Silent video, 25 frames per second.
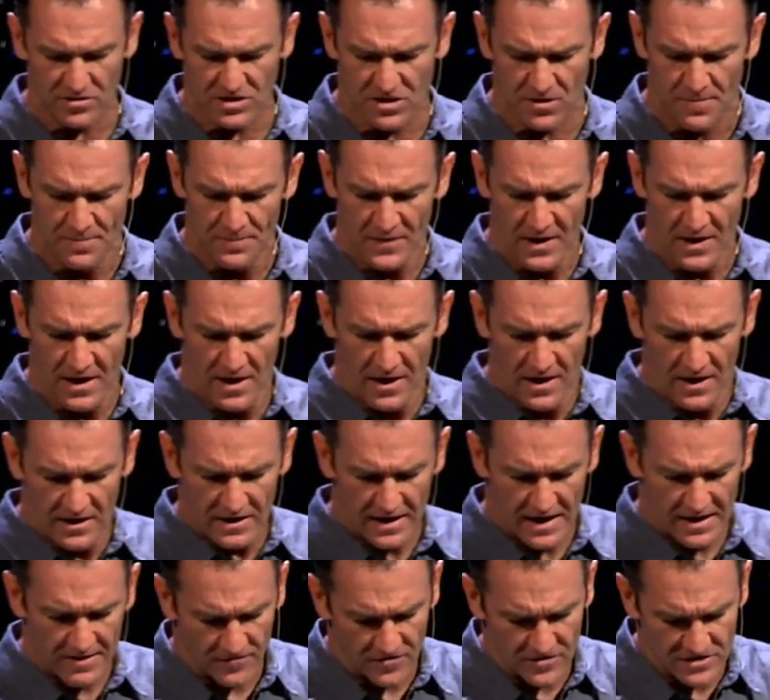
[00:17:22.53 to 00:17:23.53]
So
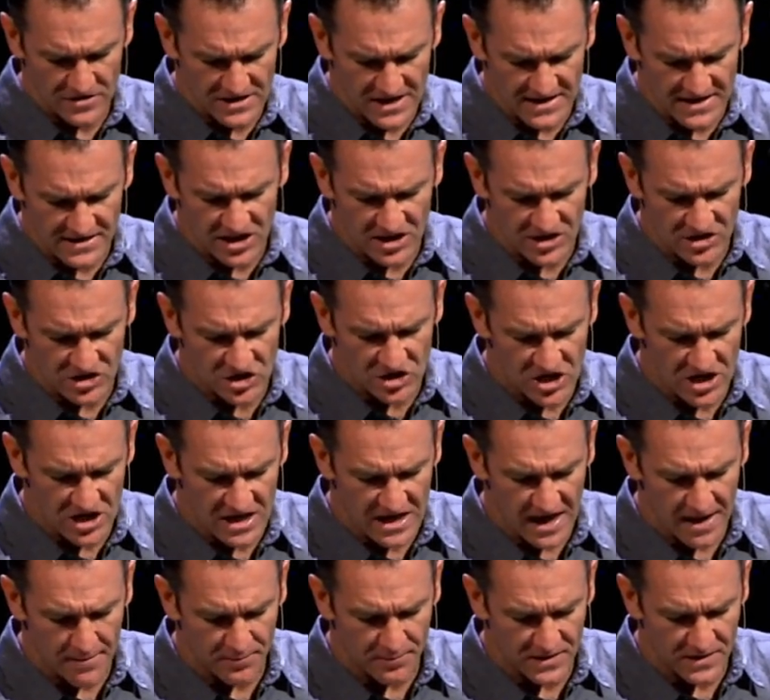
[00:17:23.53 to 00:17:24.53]
verse 18, she
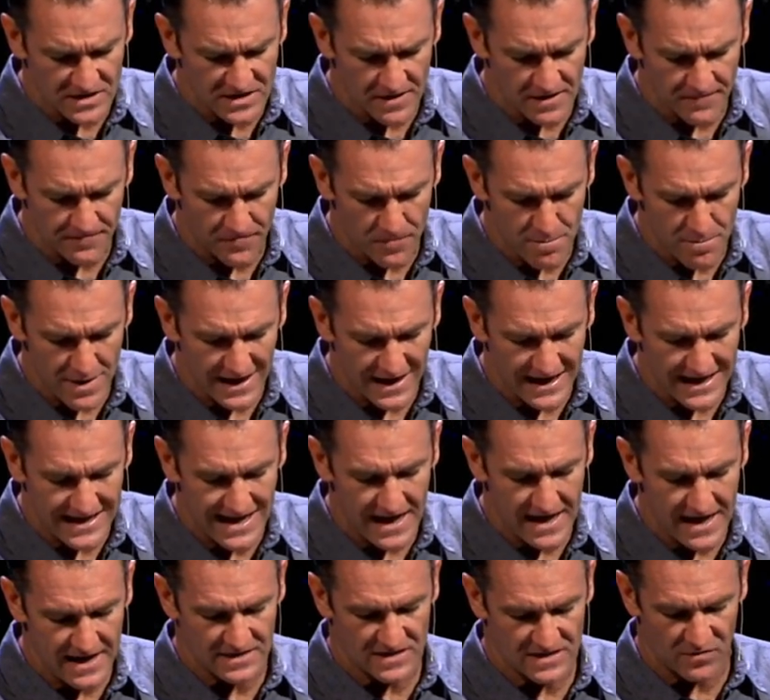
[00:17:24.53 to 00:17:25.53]
kept this up for many
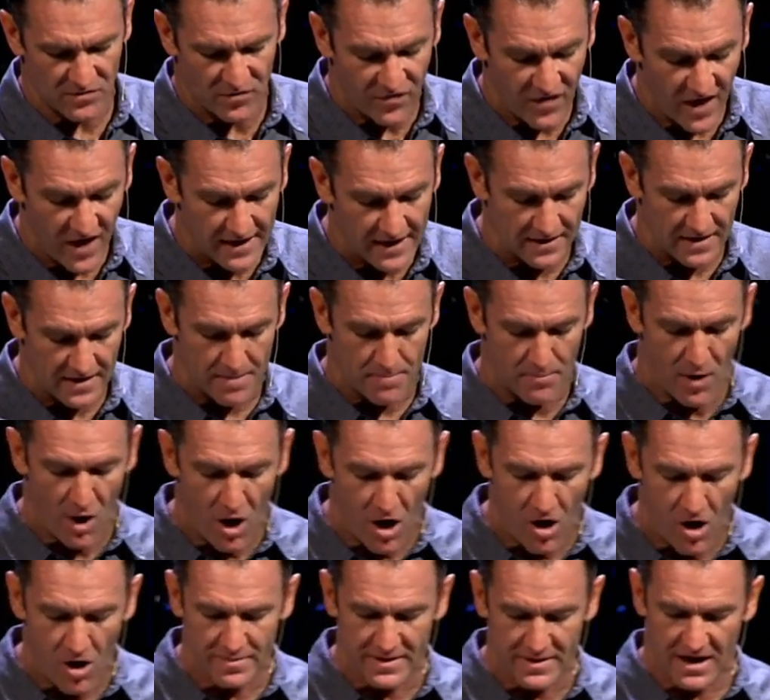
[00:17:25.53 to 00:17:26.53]
days, and finally
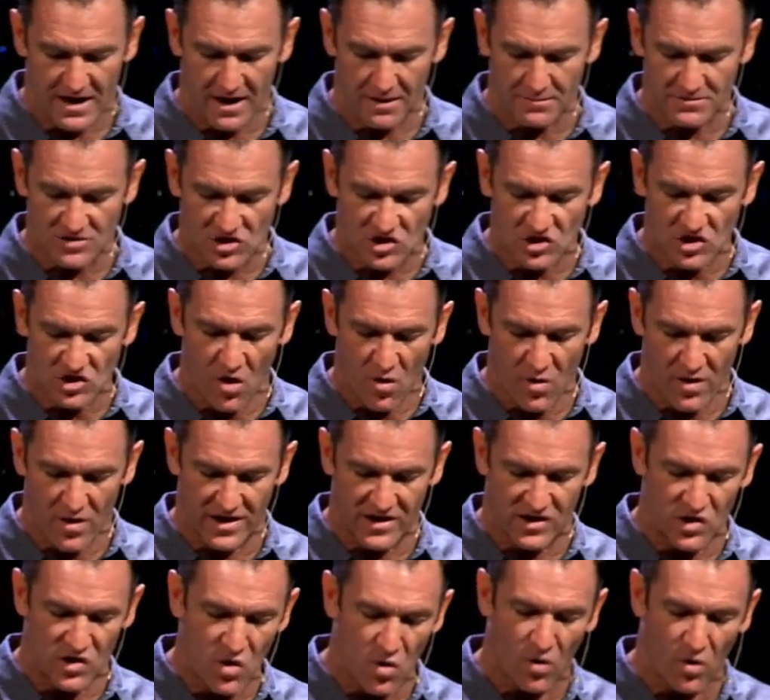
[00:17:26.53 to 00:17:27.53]
Paul became so
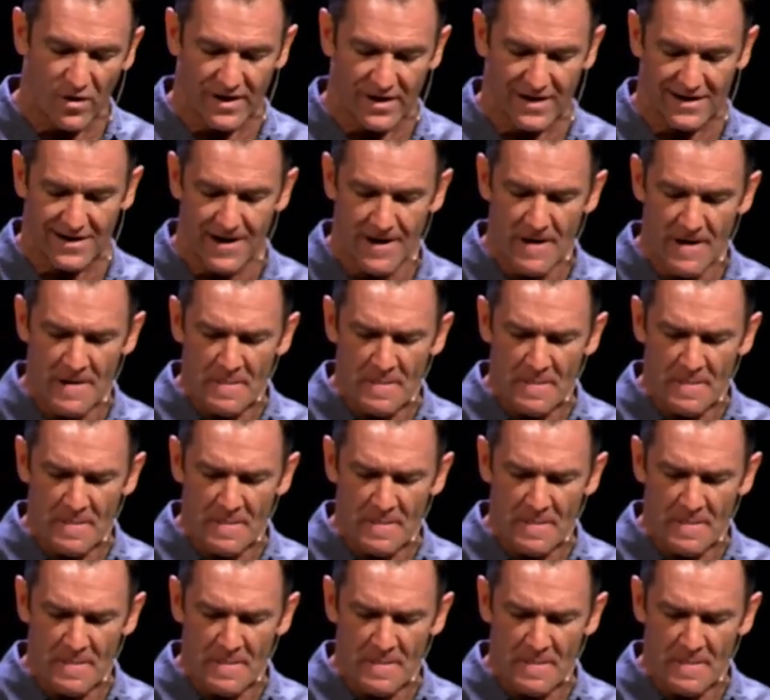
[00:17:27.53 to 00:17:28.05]
annoyed